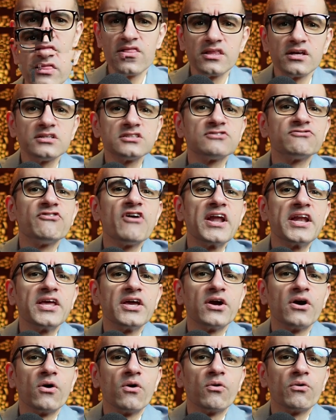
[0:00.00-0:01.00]
and in
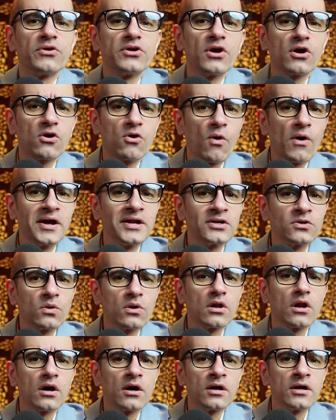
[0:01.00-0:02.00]
this video, you're
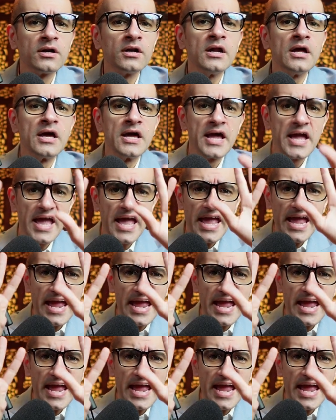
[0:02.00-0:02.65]
going to learn